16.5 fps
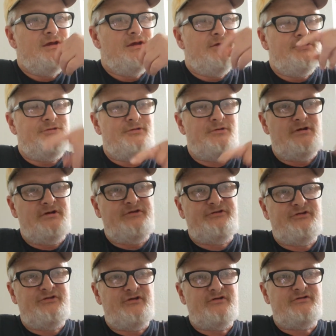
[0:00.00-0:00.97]

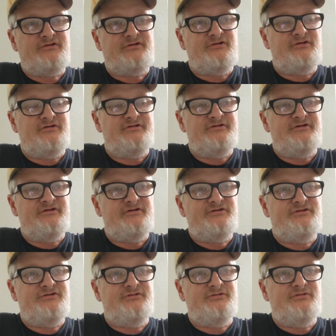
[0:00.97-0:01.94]
36 turns
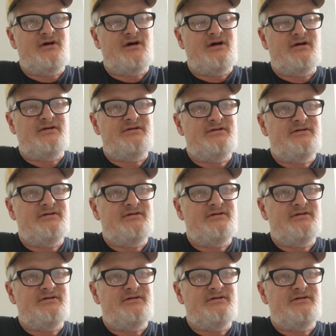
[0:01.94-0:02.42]
into. I